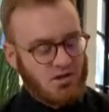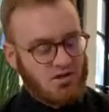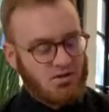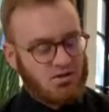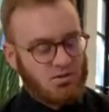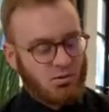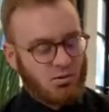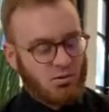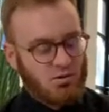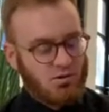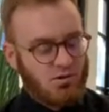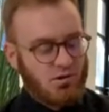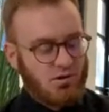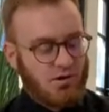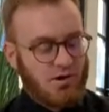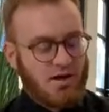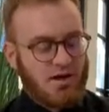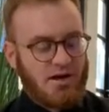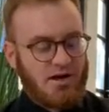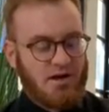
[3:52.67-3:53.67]
So we'll
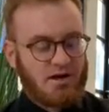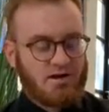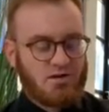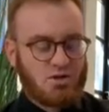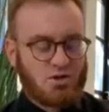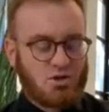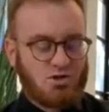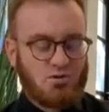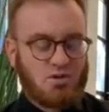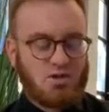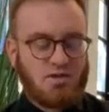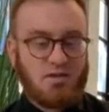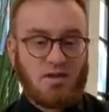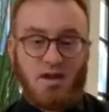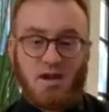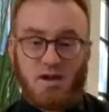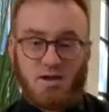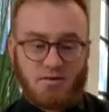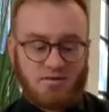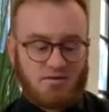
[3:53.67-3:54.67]
go ahead and treat the
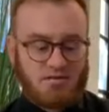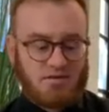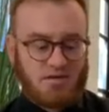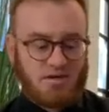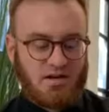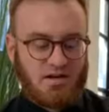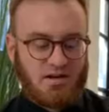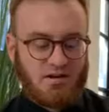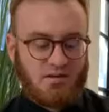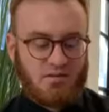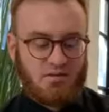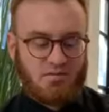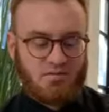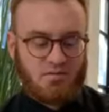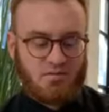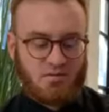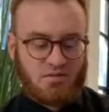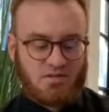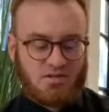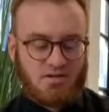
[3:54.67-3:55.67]
LCL,
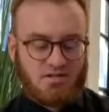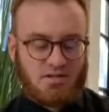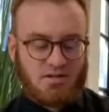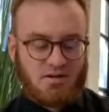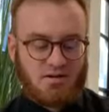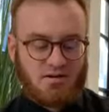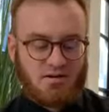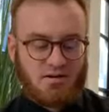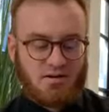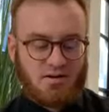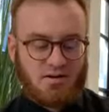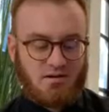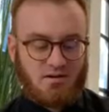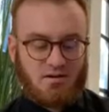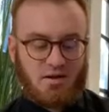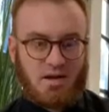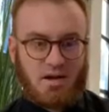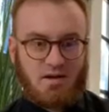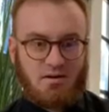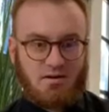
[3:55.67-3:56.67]
which is on a
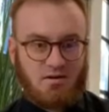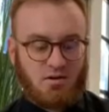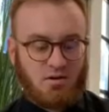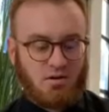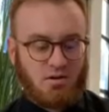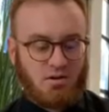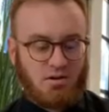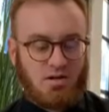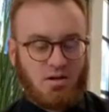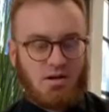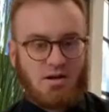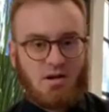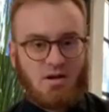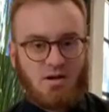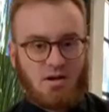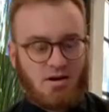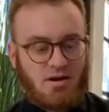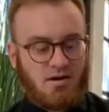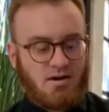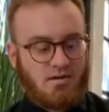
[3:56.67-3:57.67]
lateral
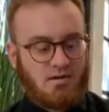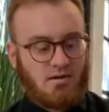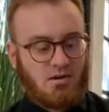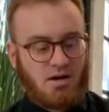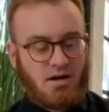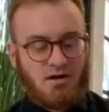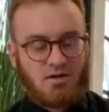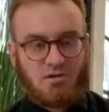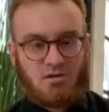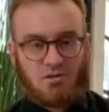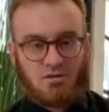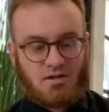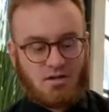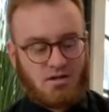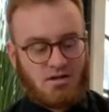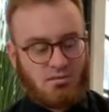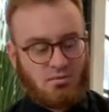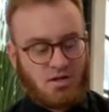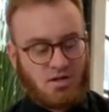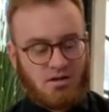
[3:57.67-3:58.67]
collateral
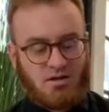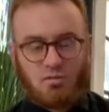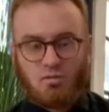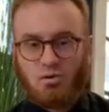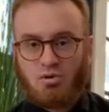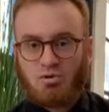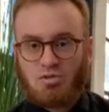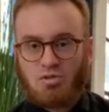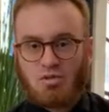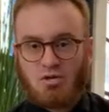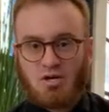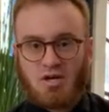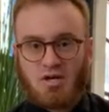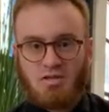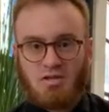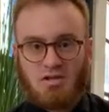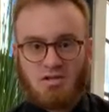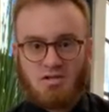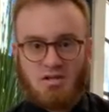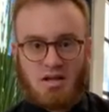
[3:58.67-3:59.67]
ligament, and we'll
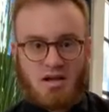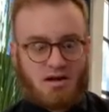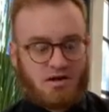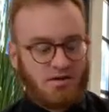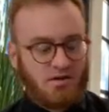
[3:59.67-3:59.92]
strengthen that